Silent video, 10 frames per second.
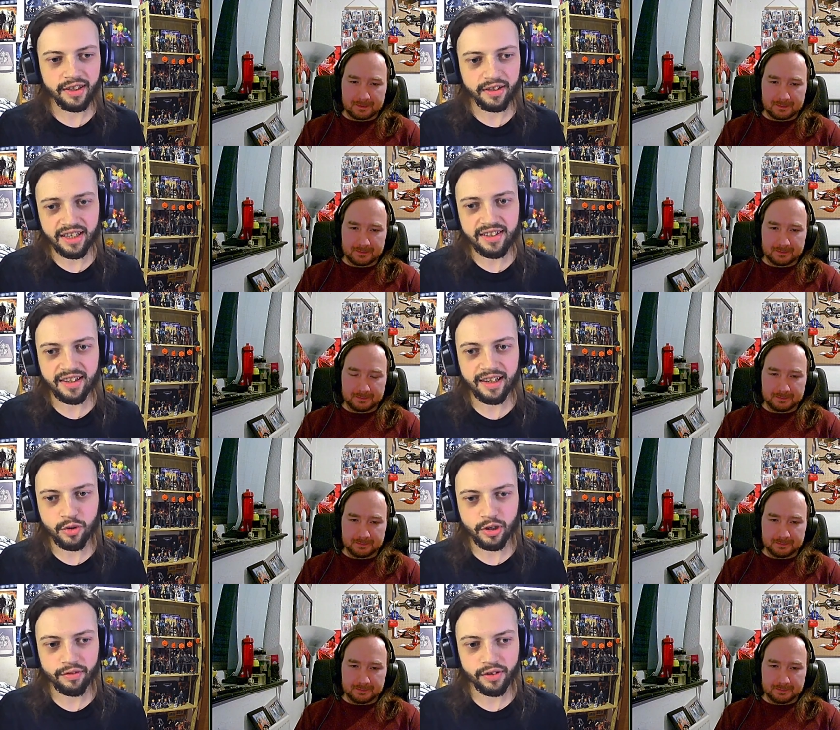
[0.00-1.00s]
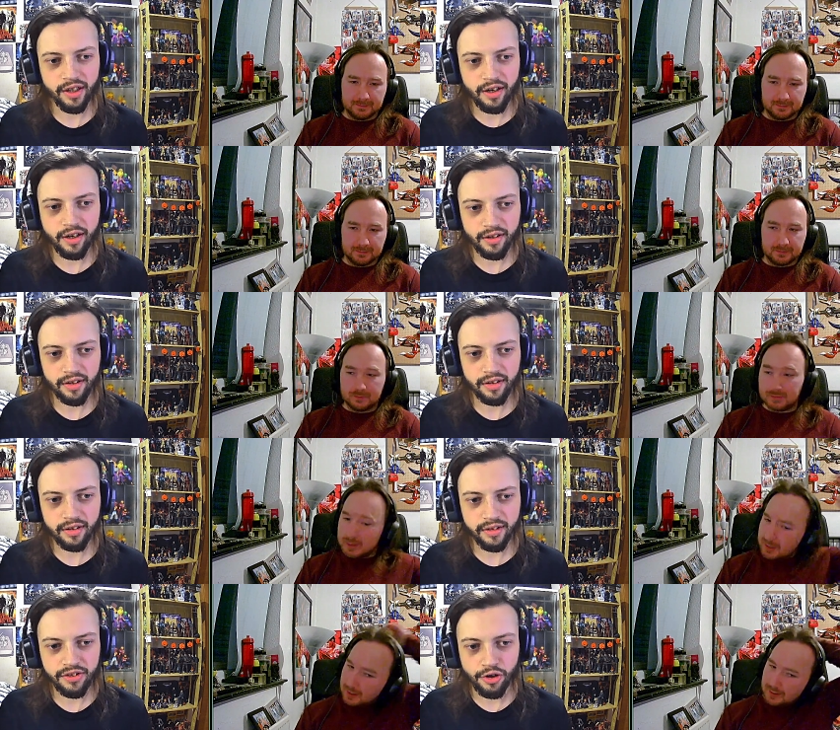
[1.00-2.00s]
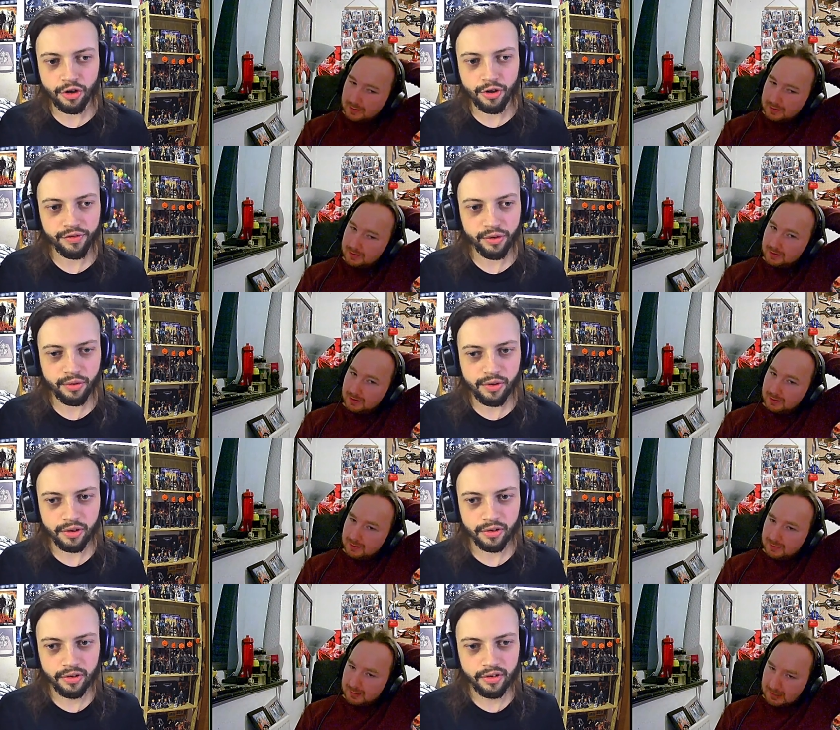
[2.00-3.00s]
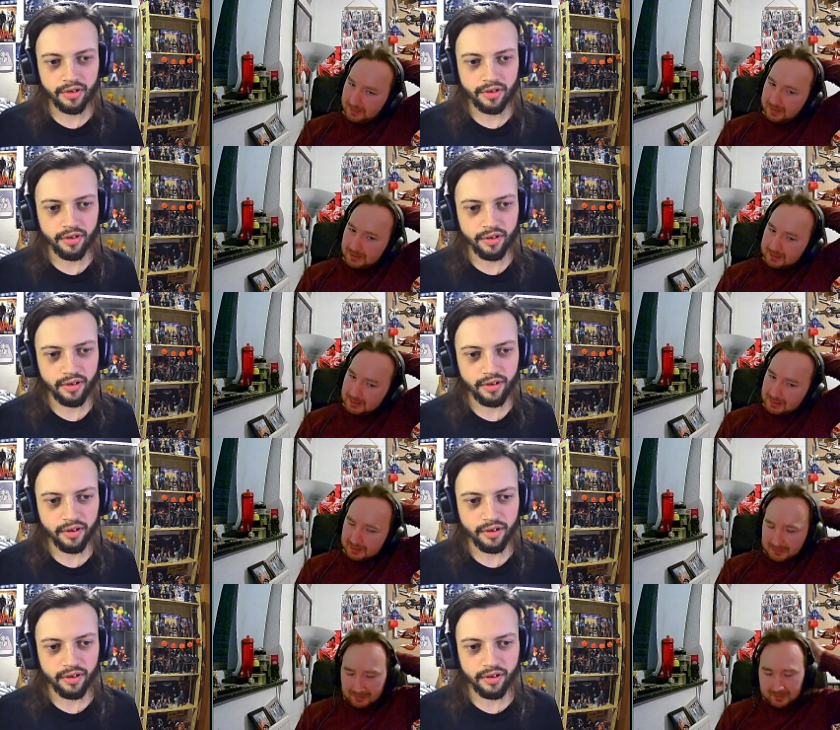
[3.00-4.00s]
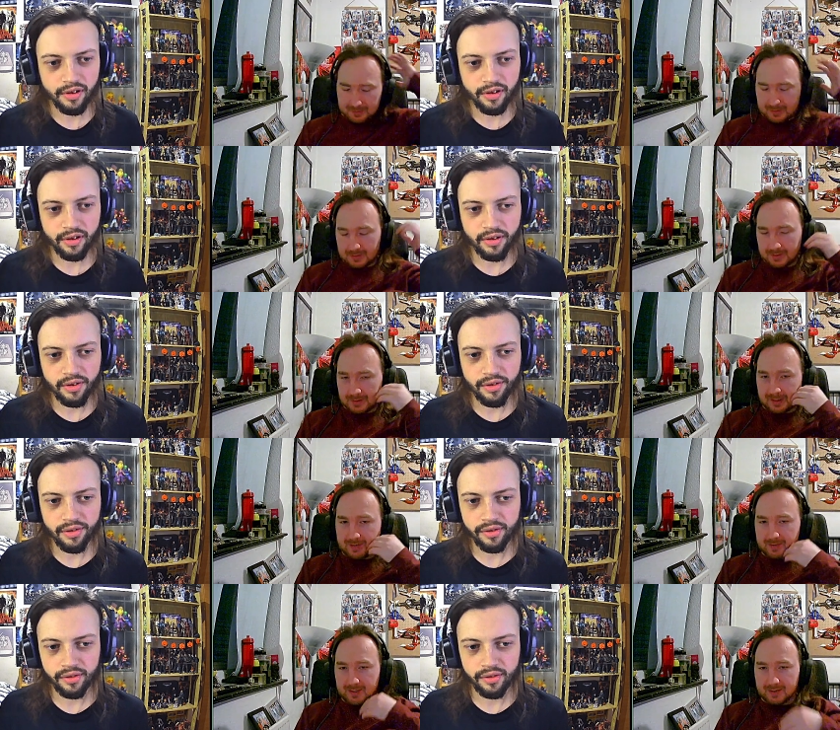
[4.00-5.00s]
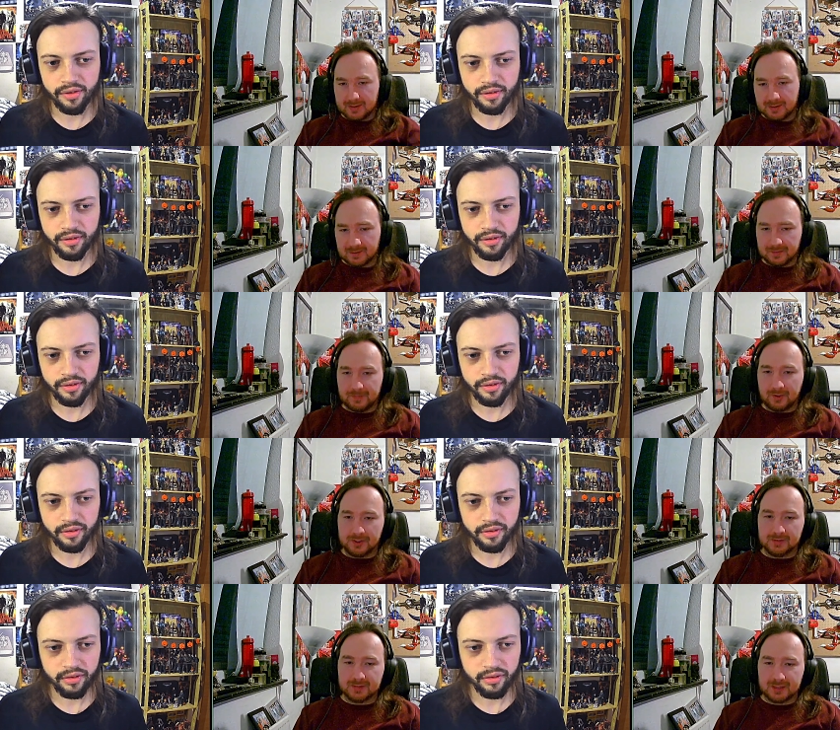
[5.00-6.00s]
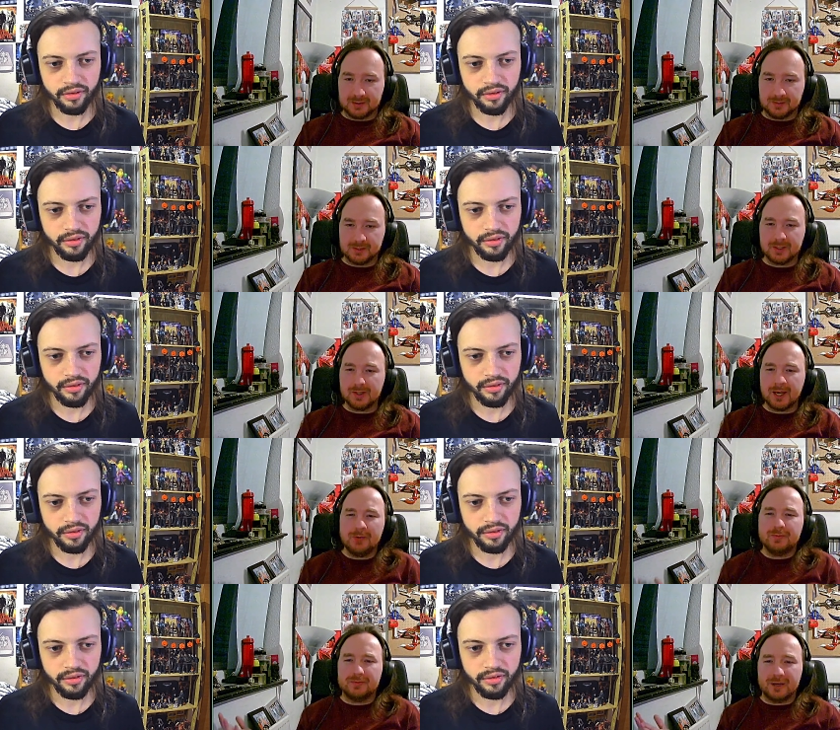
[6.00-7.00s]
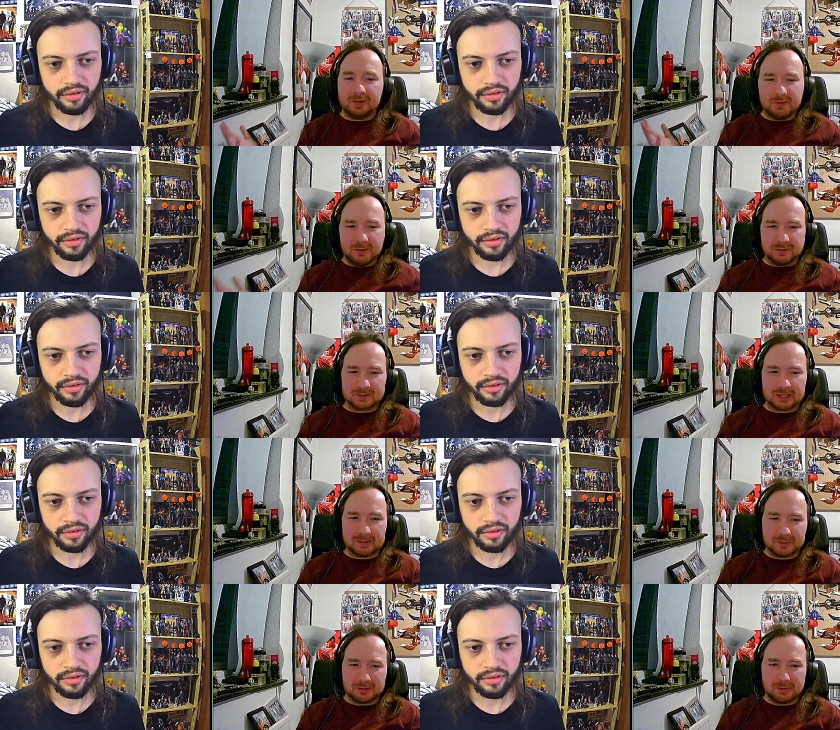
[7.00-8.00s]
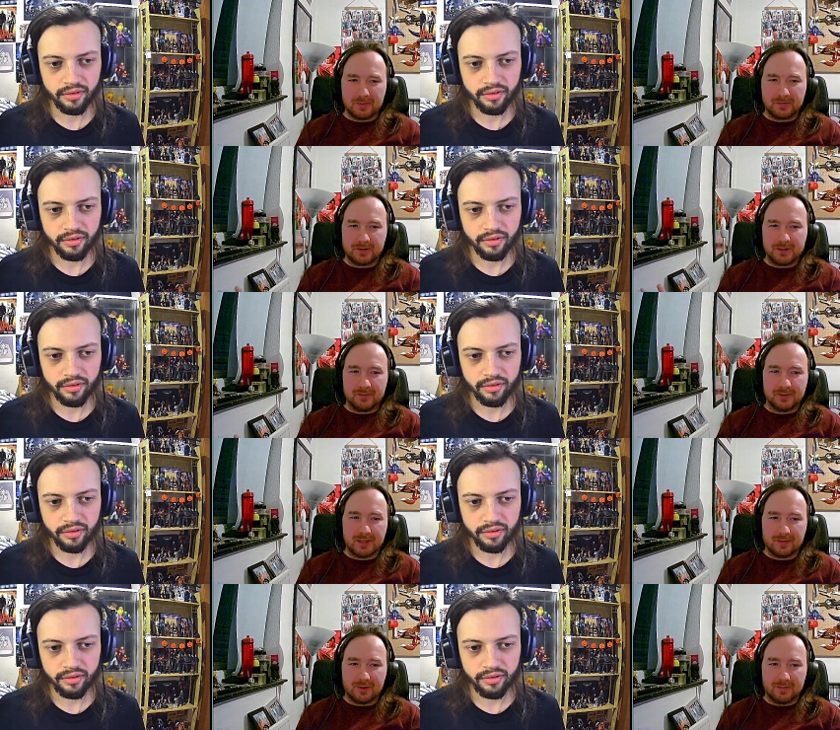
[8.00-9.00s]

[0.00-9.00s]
Speaker 1: idea? Because that's time traveling, isn't it? Yeah. That's her in the future.
Speaker 2: I think that's like the the limit is portion of time travel. Because I don't know how how you done time travel with Freddy would they've